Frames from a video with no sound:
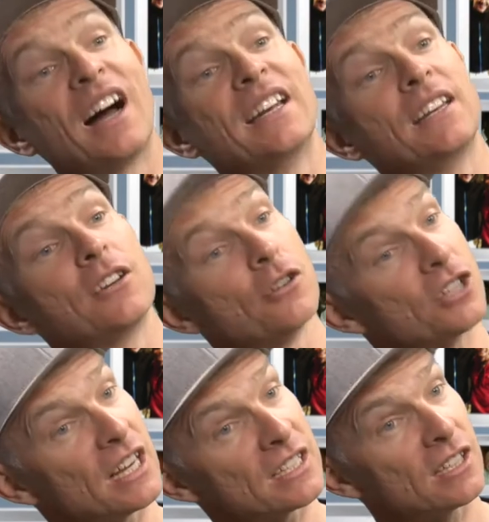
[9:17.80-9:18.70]
I needed to
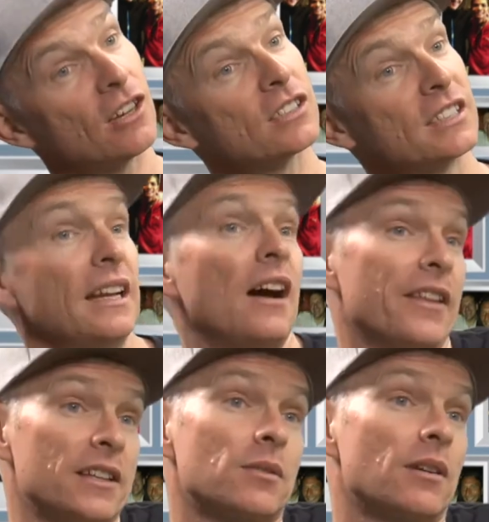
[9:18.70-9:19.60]
adjust a lot, and now
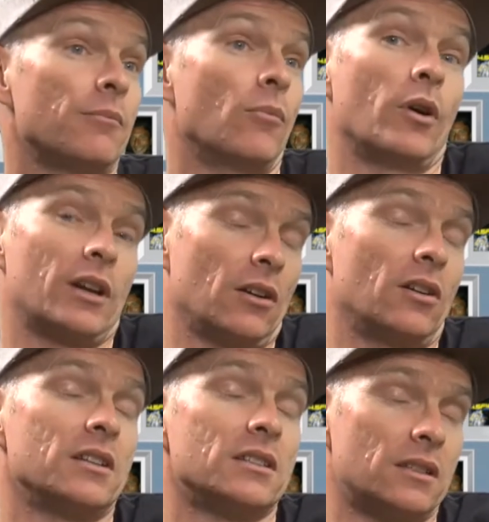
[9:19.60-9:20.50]
that's what I'm working
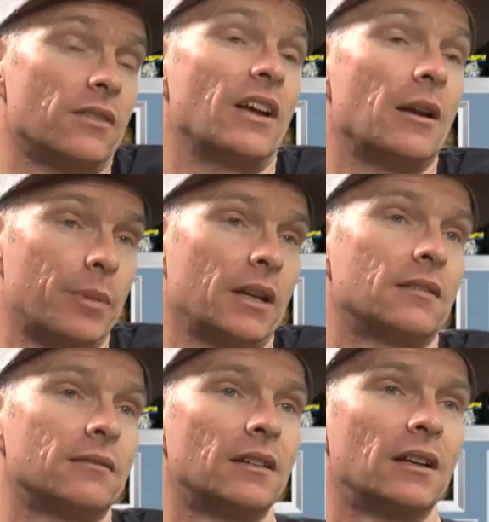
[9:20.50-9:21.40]
on, is
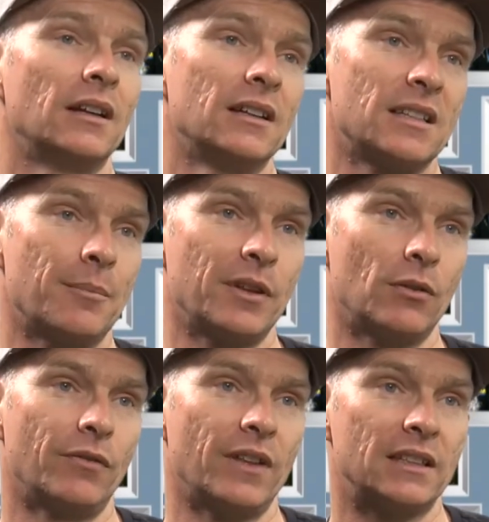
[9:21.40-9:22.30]
developing something
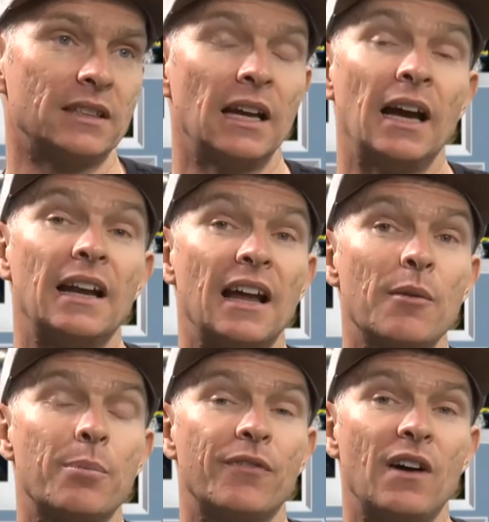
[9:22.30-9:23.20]
off that. Another
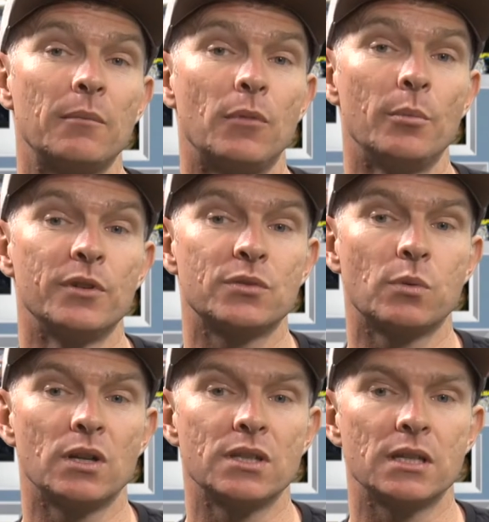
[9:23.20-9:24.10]
profound moment
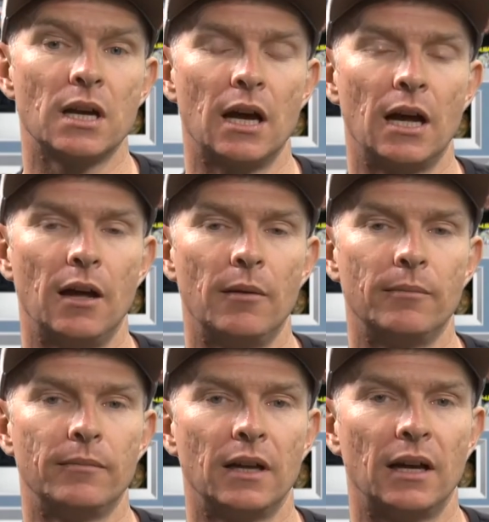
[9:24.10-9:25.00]
was,
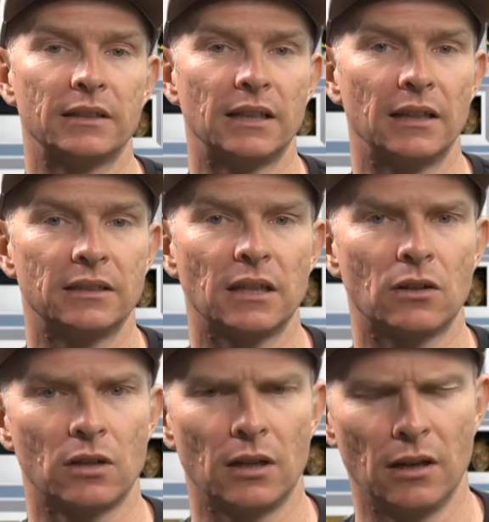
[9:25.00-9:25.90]
um, is I
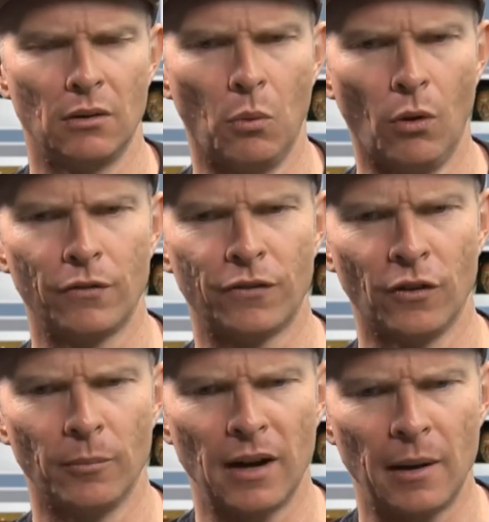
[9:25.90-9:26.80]
got an award
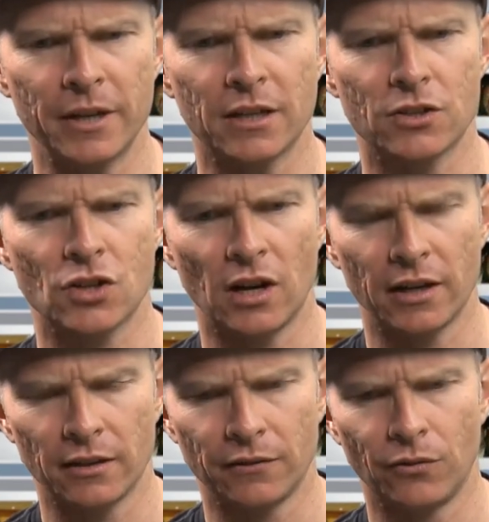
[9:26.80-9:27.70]
from Ahmed
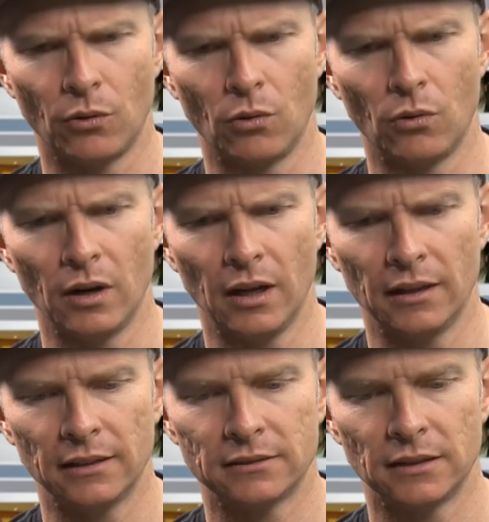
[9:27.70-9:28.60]
Katrada for, uh,
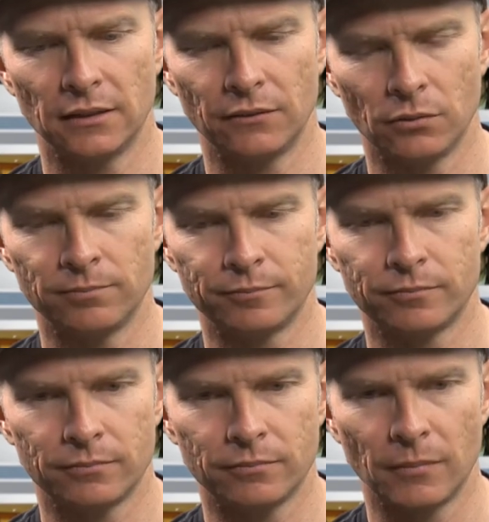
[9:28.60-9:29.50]
for
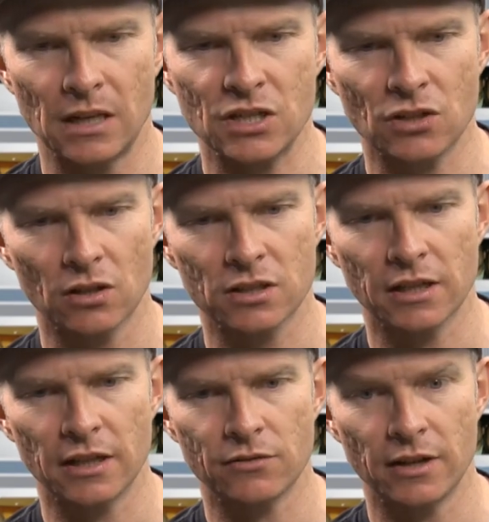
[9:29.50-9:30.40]
my stance
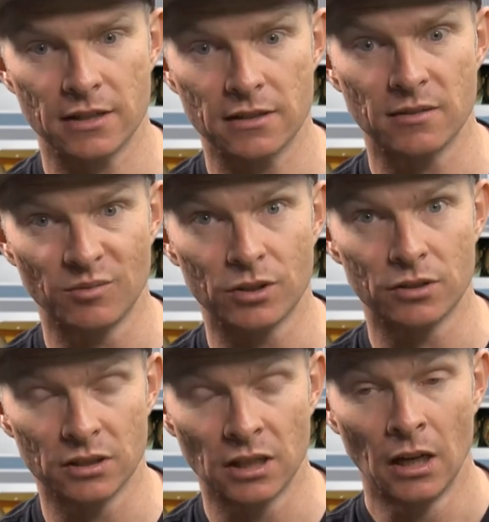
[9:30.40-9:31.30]
against racism, which
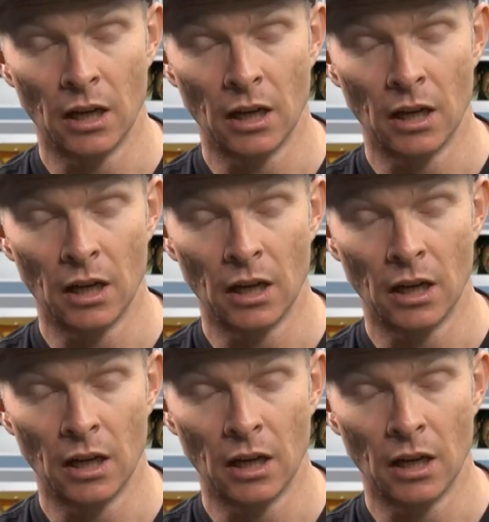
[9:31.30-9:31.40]
is,